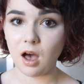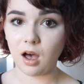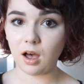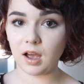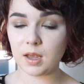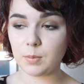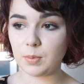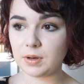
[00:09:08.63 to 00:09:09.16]

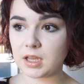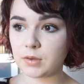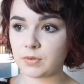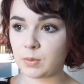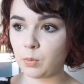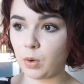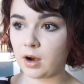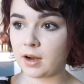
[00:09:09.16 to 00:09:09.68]
I believe
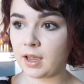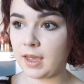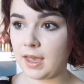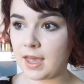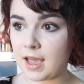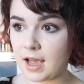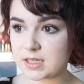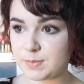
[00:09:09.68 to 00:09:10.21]
in wearing
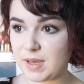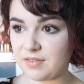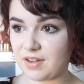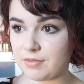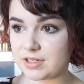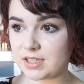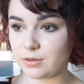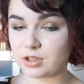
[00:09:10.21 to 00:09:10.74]
a SPF
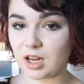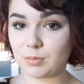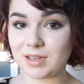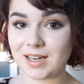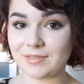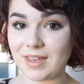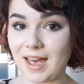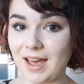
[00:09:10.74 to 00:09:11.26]
every single time
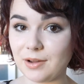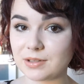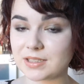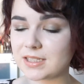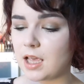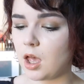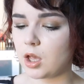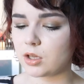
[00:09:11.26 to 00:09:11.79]
you leave the house,